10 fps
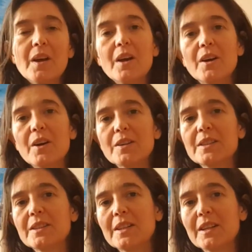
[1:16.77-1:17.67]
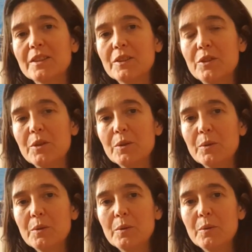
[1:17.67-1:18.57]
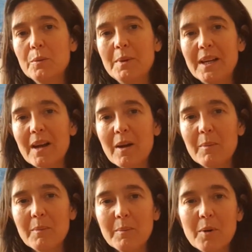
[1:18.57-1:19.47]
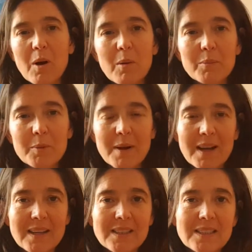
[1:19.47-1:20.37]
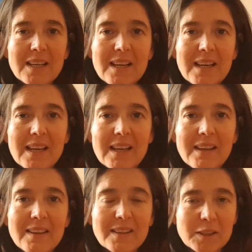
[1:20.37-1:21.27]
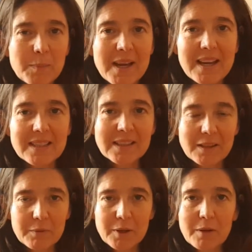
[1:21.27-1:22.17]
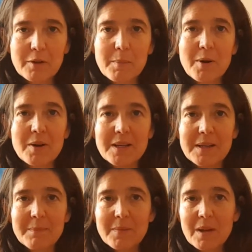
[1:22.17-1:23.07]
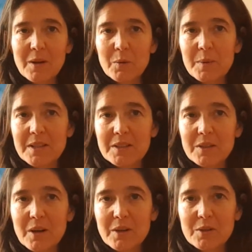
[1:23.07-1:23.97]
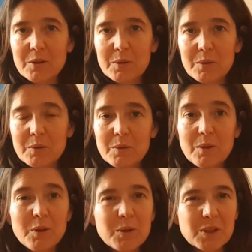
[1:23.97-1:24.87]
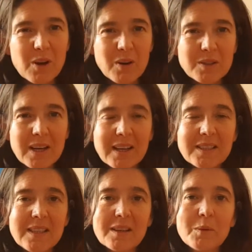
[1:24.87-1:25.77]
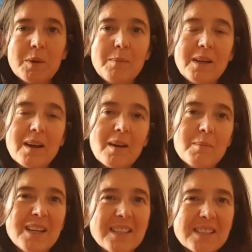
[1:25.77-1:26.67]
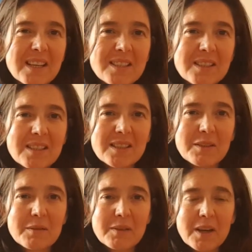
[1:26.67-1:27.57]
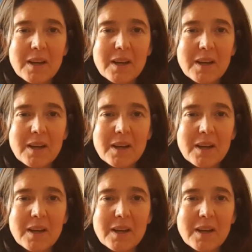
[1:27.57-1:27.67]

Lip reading: causes us to become compromised in the space at the front of our body. We start to lose contact here, we become insensitive,